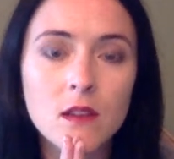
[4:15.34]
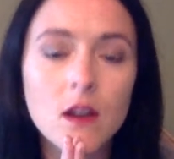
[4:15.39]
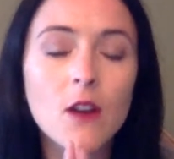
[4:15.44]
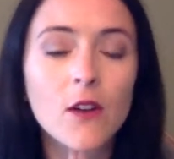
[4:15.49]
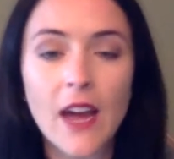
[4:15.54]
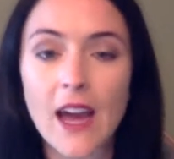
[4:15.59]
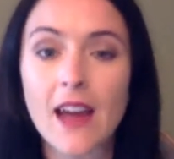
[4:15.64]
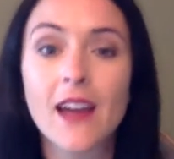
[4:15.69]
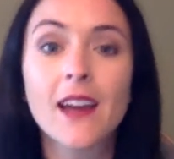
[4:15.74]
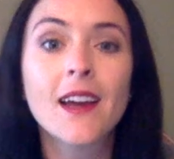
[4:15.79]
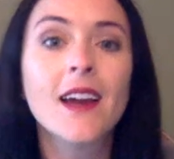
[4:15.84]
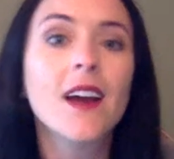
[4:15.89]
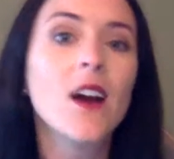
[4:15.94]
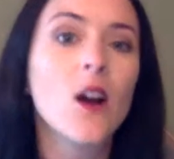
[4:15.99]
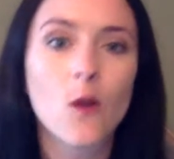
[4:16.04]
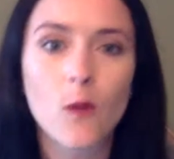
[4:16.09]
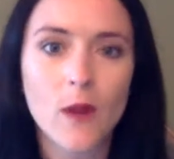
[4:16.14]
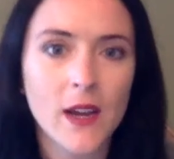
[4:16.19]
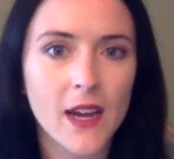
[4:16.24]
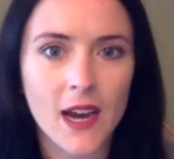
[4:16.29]
Okay,
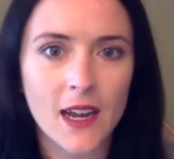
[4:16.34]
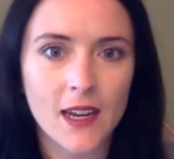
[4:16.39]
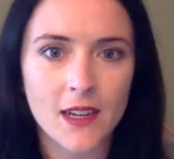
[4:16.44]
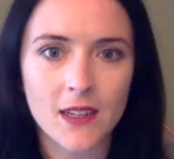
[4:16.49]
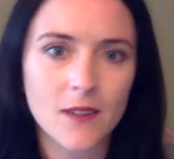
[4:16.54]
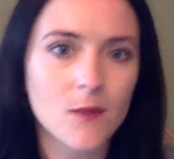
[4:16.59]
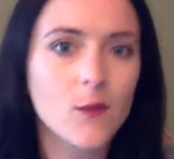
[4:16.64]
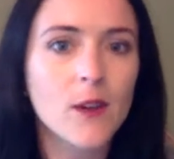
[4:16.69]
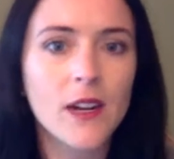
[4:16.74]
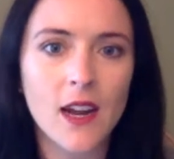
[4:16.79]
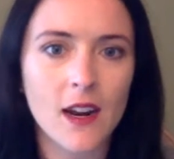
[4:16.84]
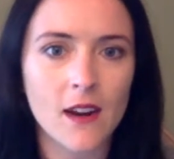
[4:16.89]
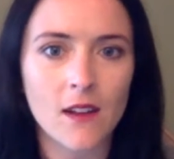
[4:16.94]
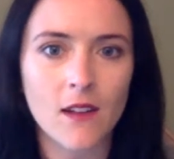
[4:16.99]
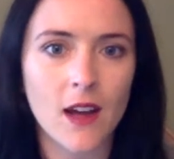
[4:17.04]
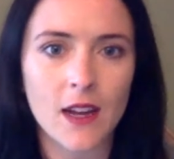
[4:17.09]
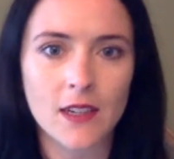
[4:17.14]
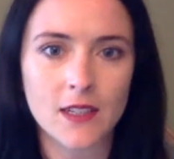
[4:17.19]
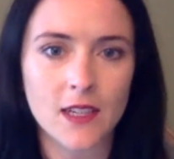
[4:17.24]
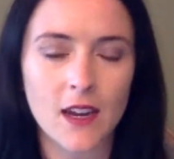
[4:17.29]
we got a
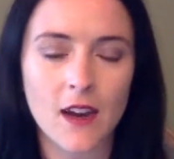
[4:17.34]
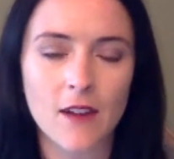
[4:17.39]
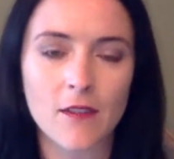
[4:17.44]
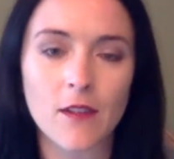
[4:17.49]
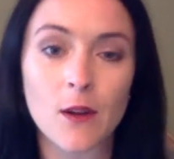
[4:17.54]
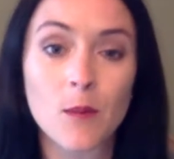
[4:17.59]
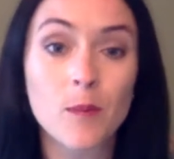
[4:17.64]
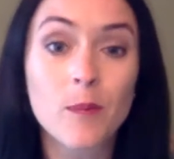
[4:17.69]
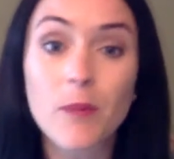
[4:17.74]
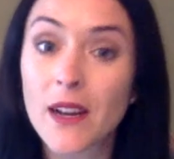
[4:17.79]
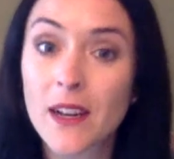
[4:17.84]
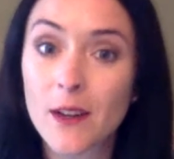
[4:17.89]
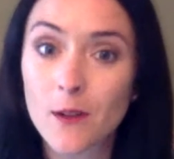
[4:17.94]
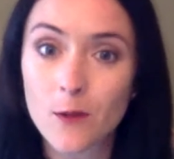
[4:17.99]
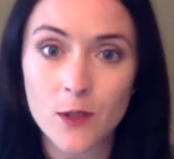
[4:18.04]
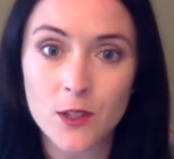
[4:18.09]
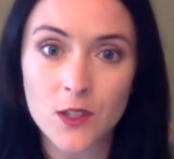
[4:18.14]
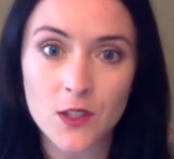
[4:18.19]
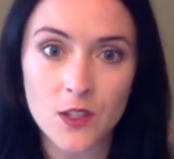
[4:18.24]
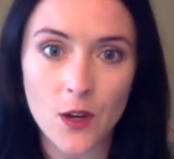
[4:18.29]
lot to cover, but it
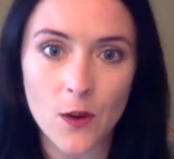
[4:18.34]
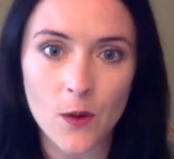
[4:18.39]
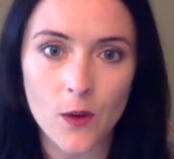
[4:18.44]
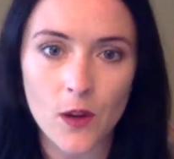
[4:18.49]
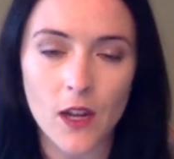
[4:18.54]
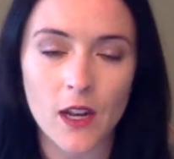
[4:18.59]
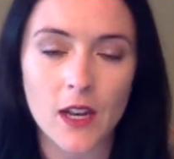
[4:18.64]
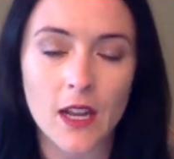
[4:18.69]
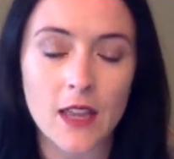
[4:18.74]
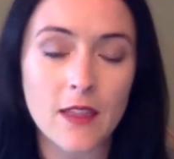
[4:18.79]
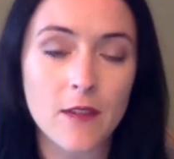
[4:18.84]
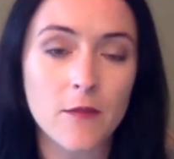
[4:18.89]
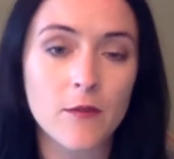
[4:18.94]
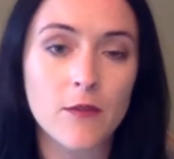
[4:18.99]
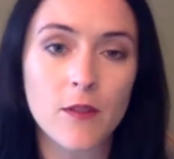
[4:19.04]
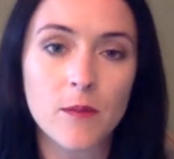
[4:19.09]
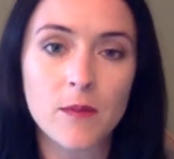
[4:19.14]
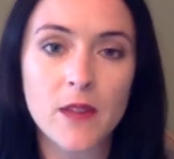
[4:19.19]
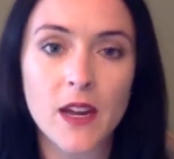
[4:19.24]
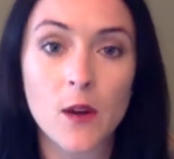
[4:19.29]
was so good. And then
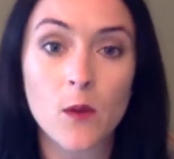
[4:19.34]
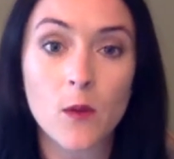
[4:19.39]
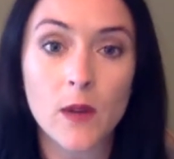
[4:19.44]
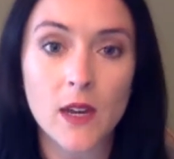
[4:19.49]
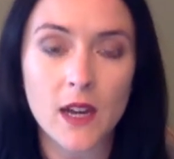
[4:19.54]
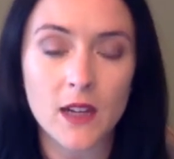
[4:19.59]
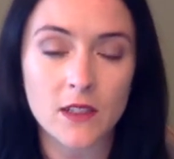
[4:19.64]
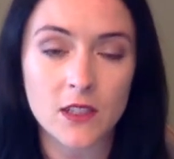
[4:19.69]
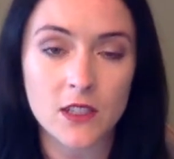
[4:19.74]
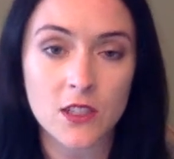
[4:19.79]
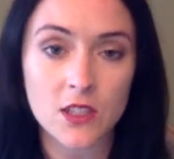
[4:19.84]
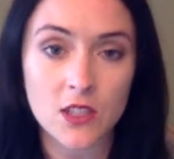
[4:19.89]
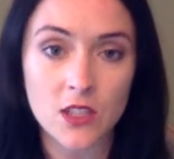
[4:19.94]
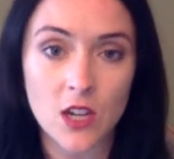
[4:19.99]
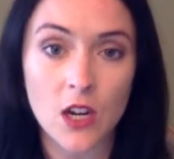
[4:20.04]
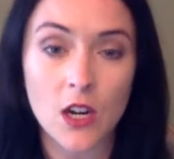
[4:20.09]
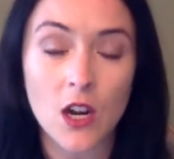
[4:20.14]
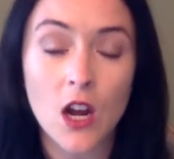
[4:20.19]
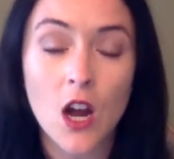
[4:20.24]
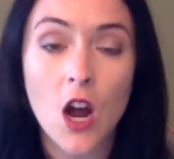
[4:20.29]
from there, we got to
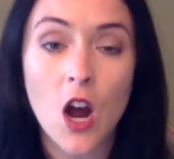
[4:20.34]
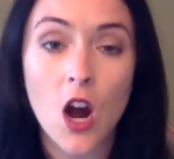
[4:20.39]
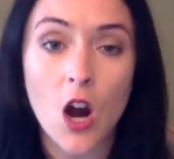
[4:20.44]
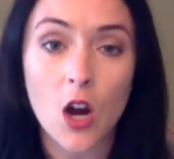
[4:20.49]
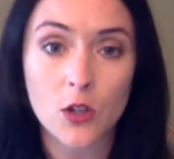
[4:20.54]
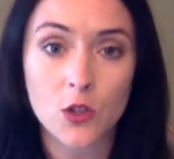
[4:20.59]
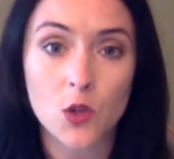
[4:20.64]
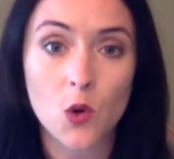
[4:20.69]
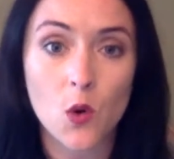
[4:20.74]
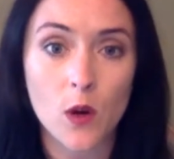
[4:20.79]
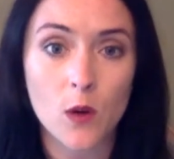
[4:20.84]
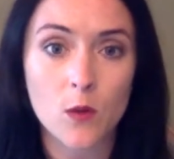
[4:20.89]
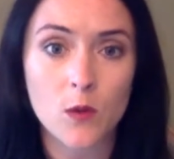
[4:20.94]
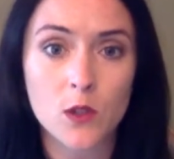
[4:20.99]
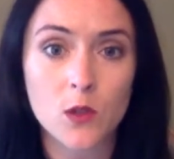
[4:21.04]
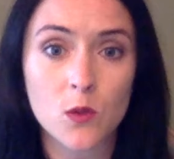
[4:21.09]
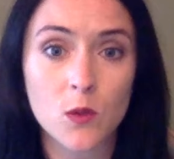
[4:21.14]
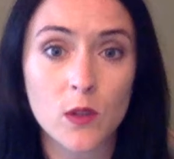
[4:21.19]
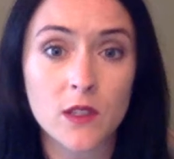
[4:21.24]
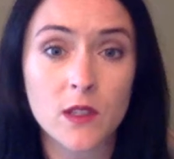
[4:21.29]
start our tour,
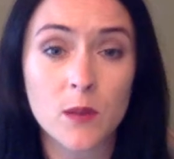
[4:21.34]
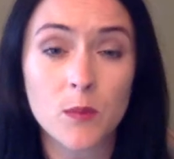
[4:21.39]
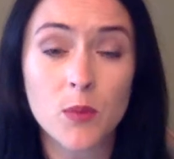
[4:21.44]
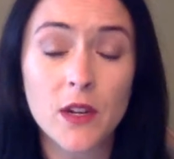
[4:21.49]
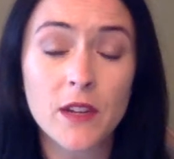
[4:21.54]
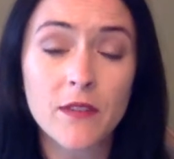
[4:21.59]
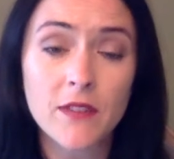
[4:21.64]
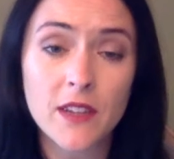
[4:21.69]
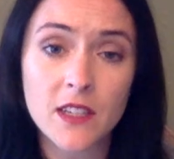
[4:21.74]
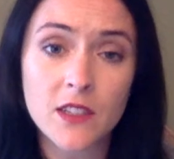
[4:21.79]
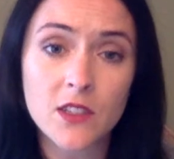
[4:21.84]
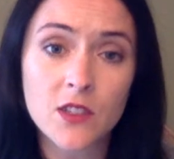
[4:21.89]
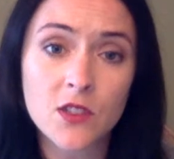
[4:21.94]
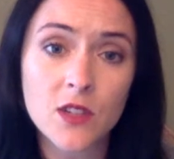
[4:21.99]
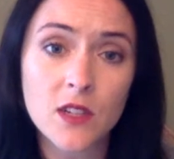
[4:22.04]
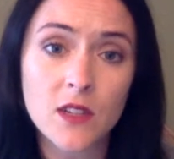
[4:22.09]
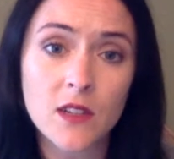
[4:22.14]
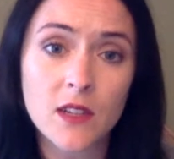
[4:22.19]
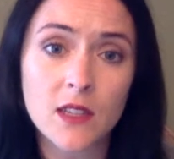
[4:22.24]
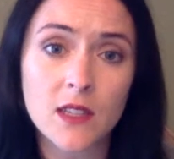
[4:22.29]
which was a brief
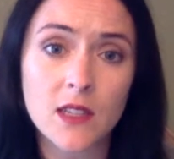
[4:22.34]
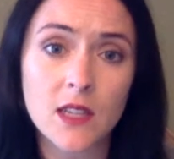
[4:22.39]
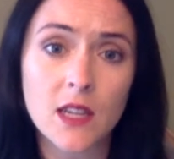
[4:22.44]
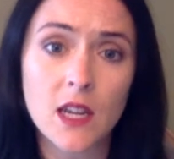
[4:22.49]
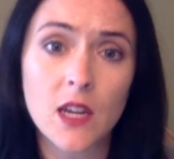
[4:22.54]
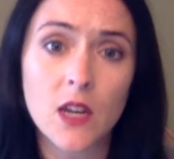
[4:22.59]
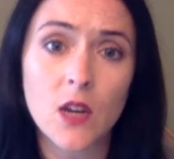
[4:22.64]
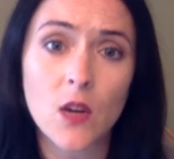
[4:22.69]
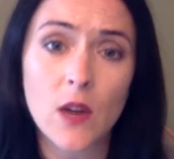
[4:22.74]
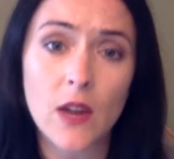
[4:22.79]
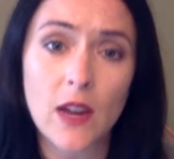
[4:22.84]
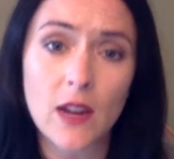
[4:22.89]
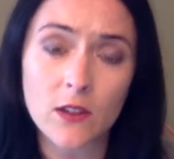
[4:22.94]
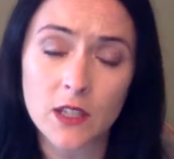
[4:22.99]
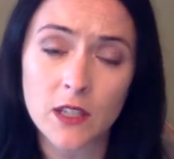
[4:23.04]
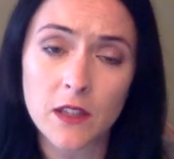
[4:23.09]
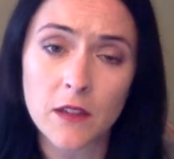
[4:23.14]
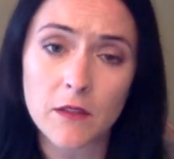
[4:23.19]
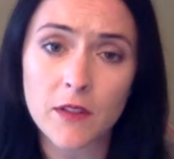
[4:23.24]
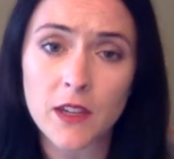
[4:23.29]
history lesson, going out
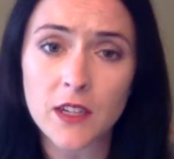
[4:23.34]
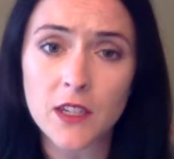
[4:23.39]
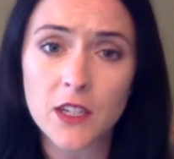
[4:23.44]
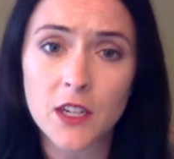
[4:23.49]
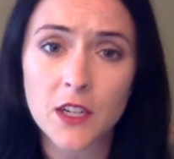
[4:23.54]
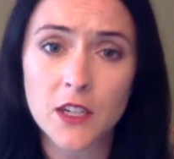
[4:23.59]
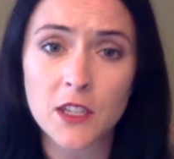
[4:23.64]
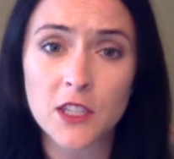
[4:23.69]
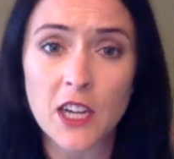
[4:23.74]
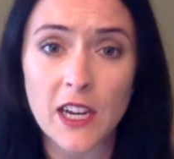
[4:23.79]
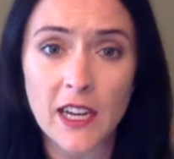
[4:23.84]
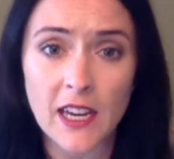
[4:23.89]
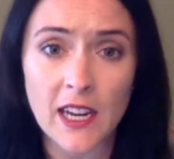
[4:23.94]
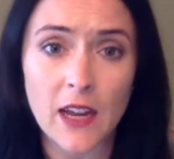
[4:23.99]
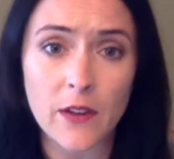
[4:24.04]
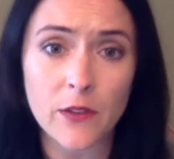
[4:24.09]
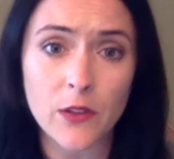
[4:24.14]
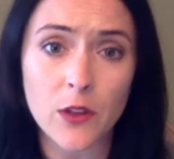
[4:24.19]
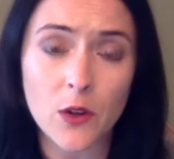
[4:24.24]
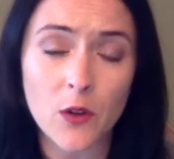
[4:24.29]
to the vineyard,
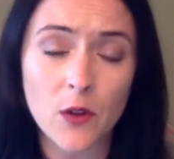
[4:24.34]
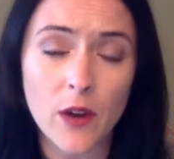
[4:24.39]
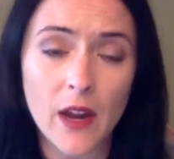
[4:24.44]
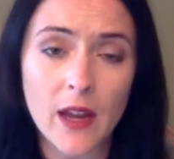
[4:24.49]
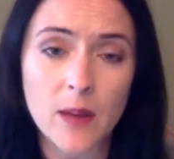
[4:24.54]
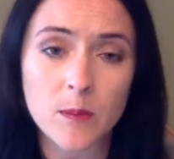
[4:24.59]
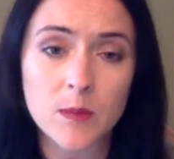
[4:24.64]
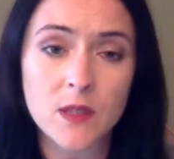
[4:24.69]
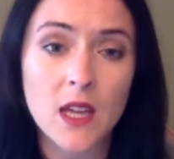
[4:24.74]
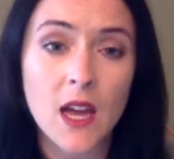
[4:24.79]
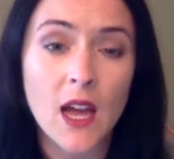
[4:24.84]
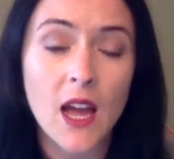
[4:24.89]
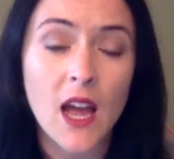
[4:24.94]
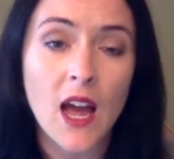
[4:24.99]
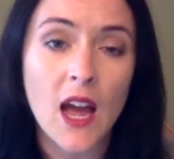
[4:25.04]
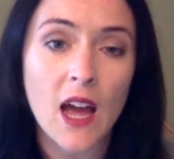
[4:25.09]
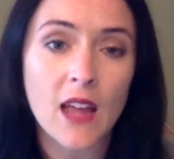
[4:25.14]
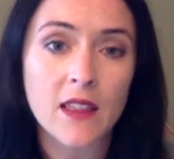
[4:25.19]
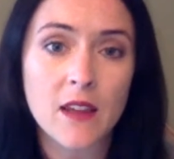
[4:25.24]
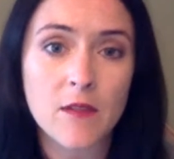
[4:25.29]
checking out the grapes.
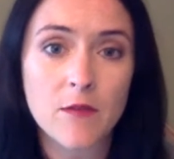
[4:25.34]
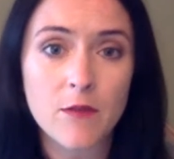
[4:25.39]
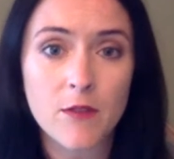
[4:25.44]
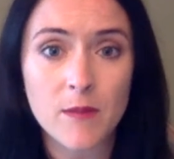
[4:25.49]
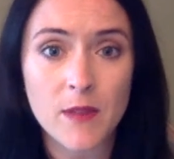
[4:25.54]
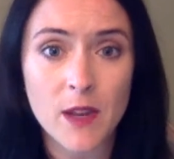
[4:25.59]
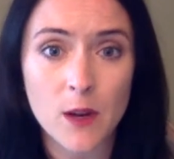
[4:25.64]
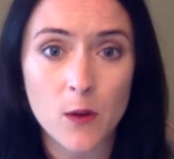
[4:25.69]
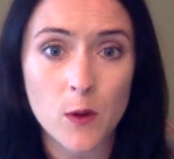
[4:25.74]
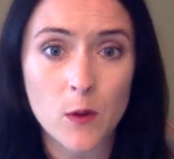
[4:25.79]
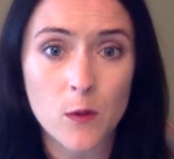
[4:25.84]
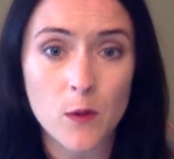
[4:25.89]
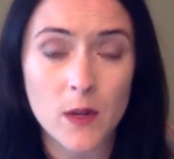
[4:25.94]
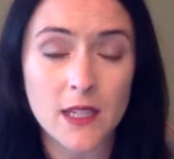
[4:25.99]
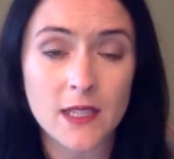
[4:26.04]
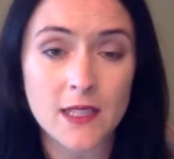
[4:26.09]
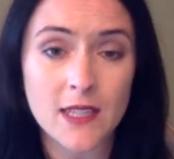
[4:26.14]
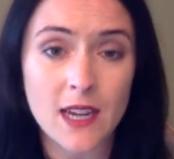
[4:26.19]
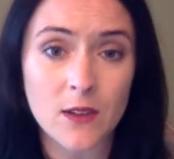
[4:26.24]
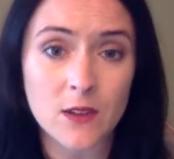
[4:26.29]
And then from there, we
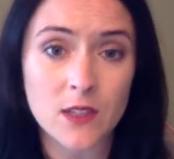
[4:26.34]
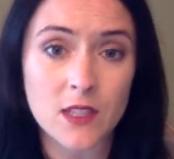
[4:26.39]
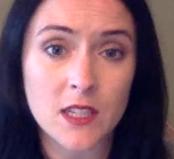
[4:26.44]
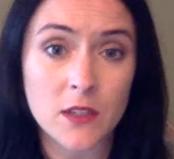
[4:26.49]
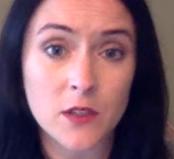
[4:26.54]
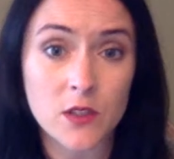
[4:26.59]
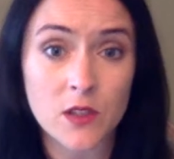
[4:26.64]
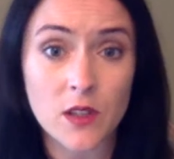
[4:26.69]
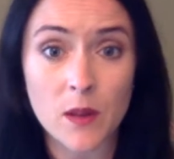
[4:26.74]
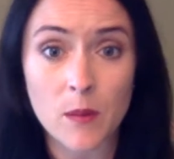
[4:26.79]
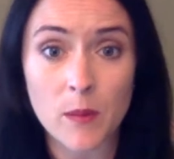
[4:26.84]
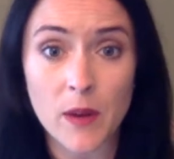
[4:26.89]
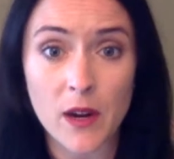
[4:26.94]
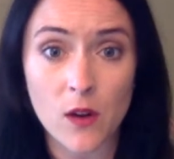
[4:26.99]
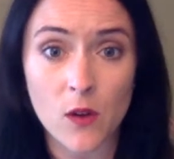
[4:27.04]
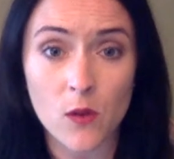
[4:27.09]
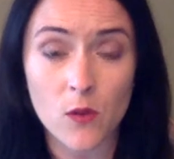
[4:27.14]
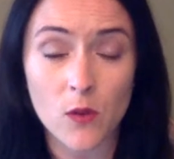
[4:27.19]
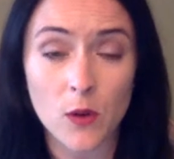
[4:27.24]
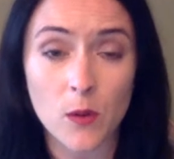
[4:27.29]
went downstairs to the
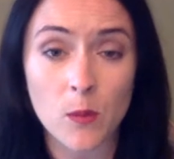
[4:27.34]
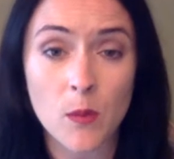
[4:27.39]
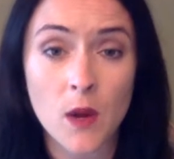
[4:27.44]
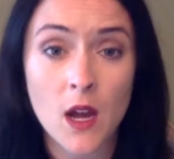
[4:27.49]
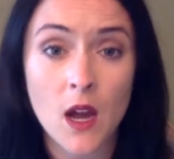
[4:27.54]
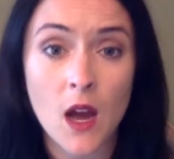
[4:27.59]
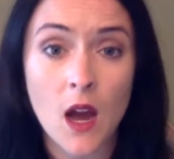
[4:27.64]
barrel room